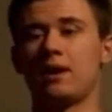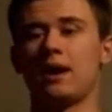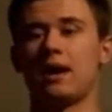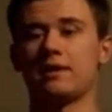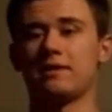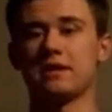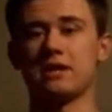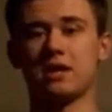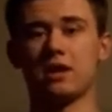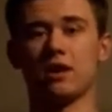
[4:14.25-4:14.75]
I
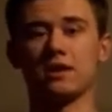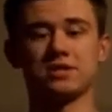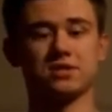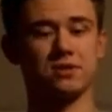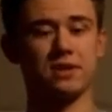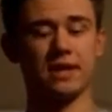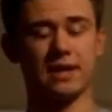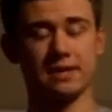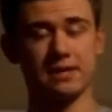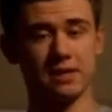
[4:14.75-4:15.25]
think you also
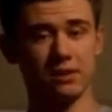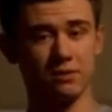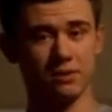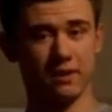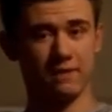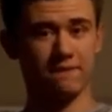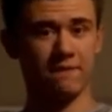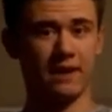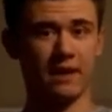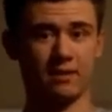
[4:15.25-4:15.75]
got to deal with
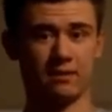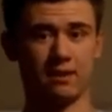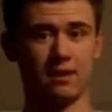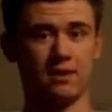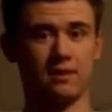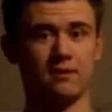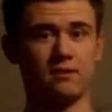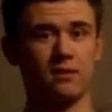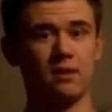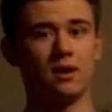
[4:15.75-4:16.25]
the fact
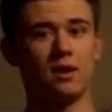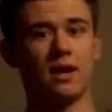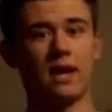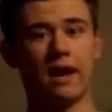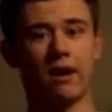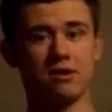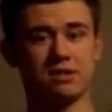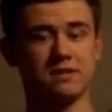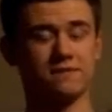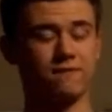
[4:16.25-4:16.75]
that
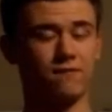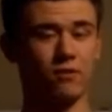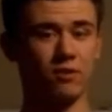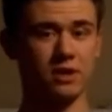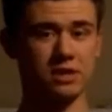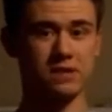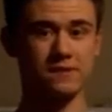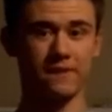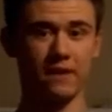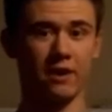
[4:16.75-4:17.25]
Harrison Ford
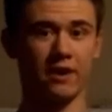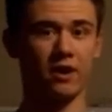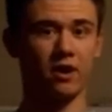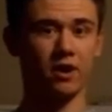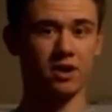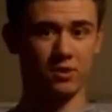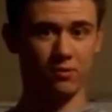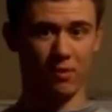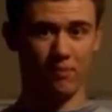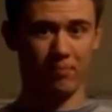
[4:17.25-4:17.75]
is very
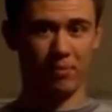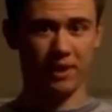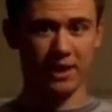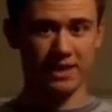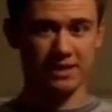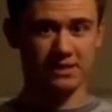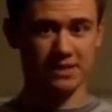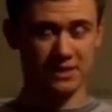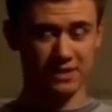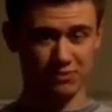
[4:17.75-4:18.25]
hard to
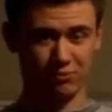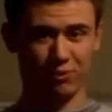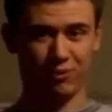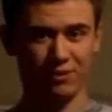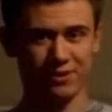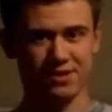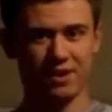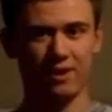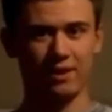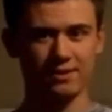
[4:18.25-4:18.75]
replace in his role
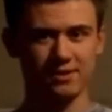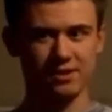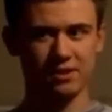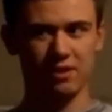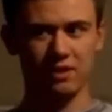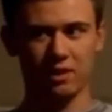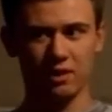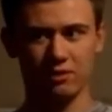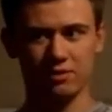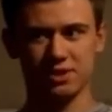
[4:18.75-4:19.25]
as Han
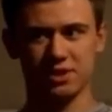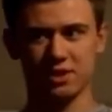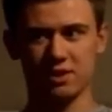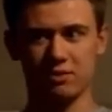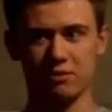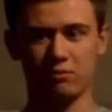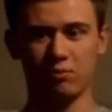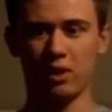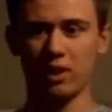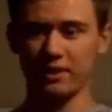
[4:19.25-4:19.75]
Solo,
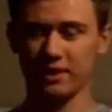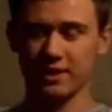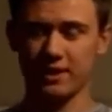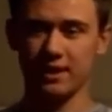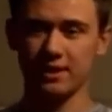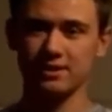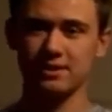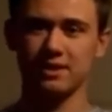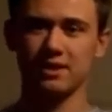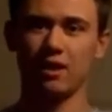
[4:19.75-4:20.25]
so while the
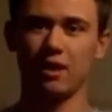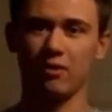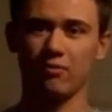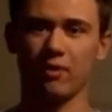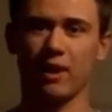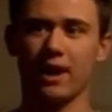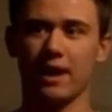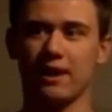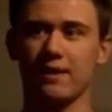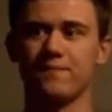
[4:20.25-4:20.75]
kid did all
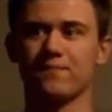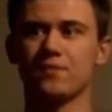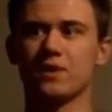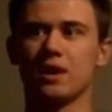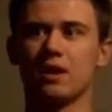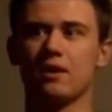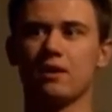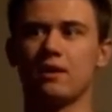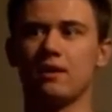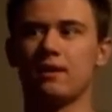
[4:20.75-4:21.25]
right,
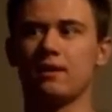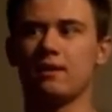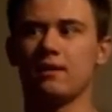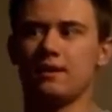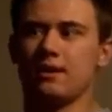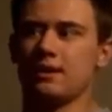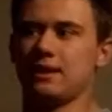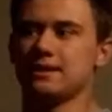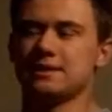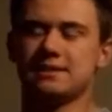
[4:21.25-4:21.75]

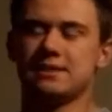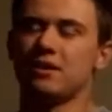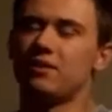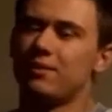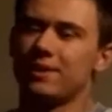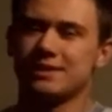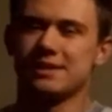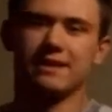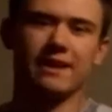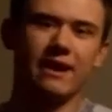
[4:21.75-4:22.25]
he still
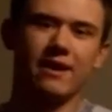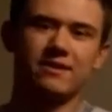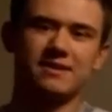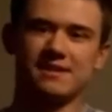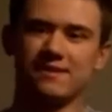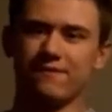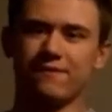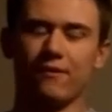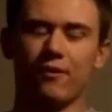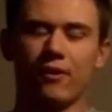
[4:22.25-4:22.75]
wasn't
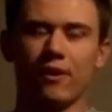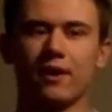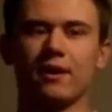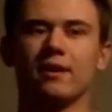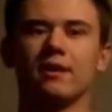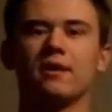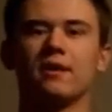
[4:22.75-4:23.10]
Harrison Ford.